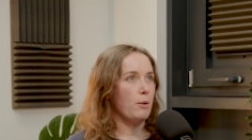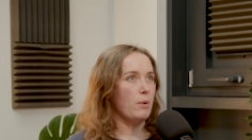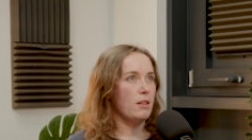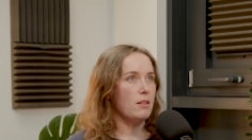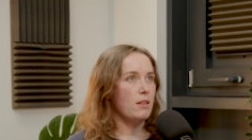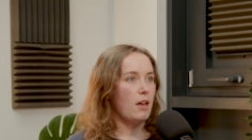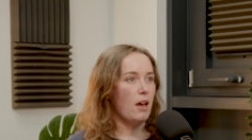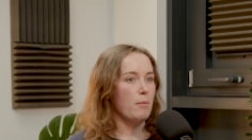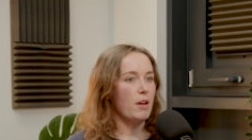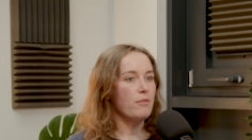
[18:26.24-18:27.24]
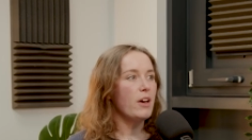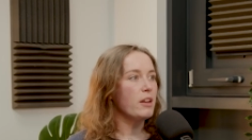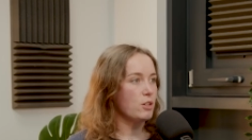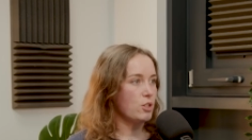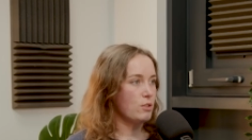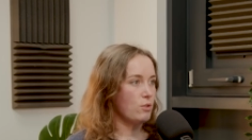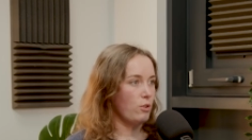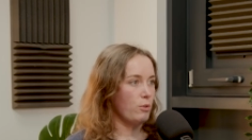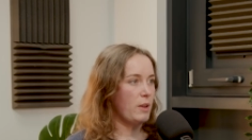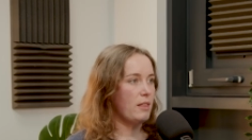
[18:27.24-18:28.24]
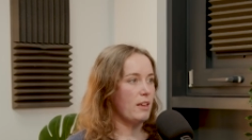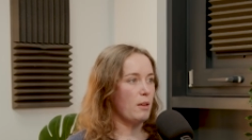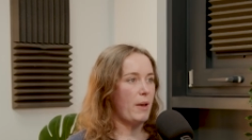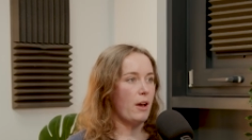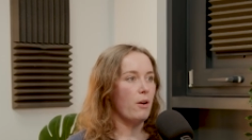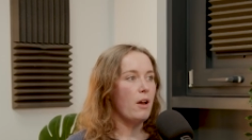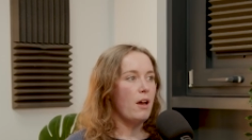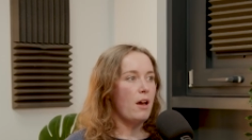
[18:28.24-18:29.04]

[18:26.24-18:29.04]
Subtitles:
with a furniture store, and we think about